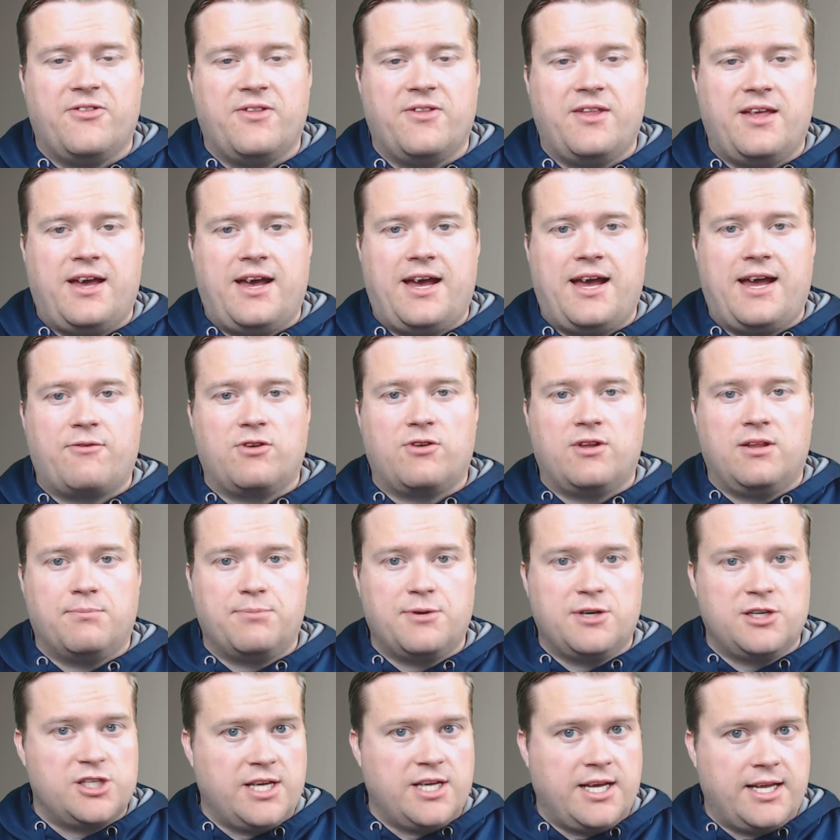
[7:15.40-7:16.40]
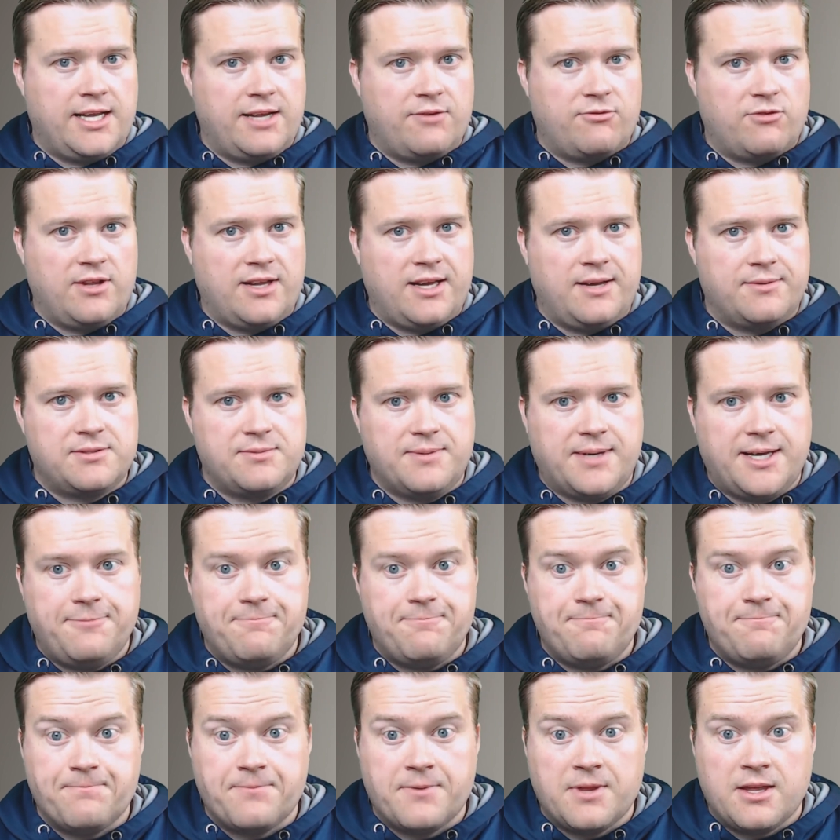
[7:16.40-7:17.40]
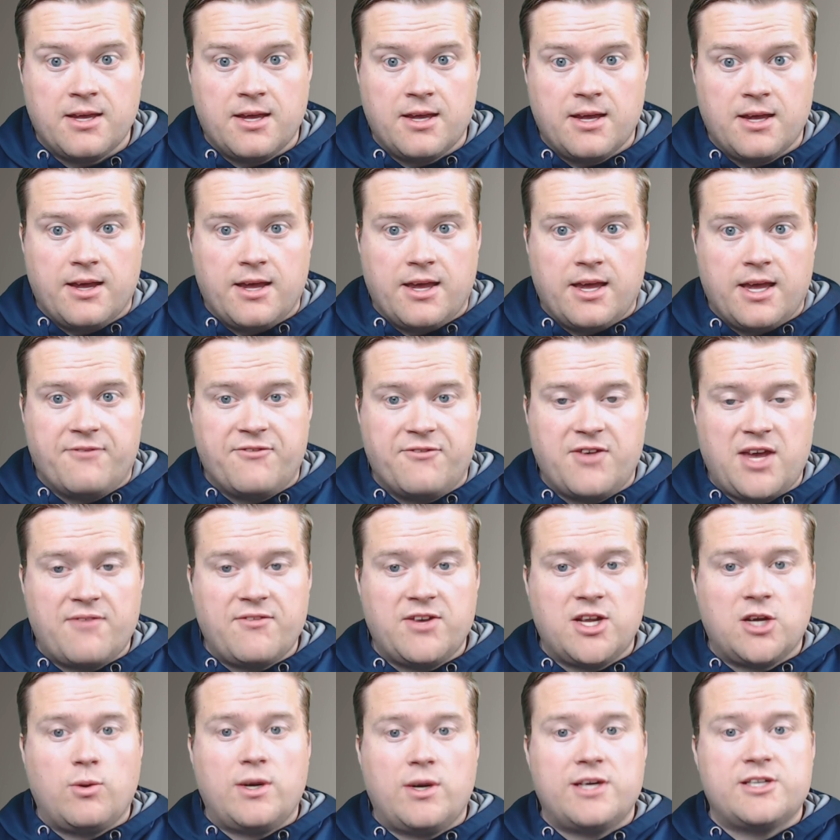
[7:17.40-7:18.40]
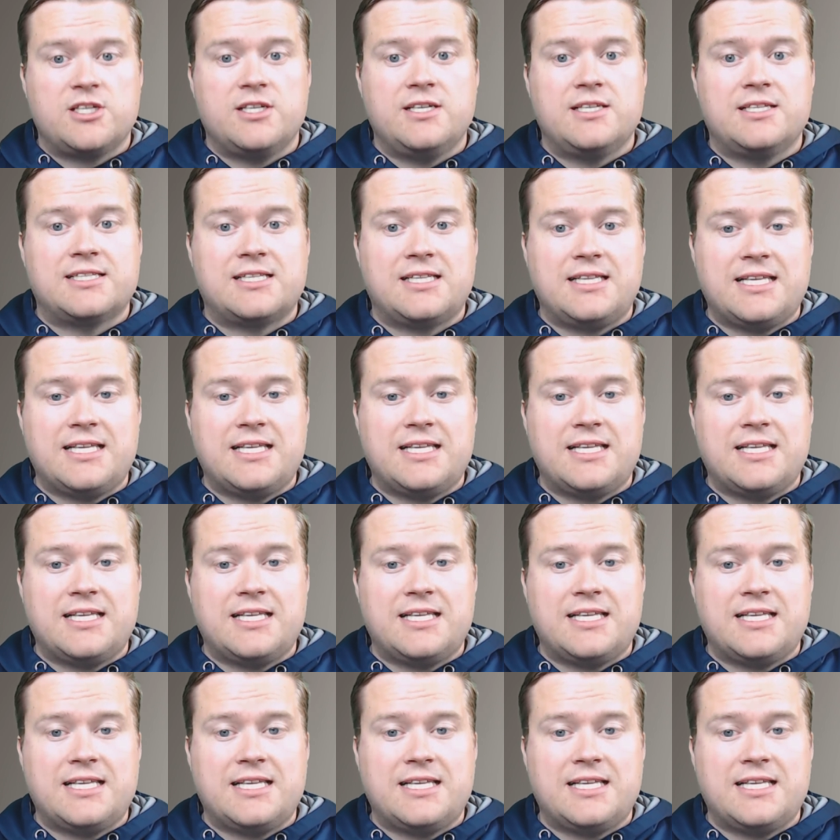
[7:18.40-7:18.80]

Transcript: I really appreciate it. it really helps me out. If you have any questions,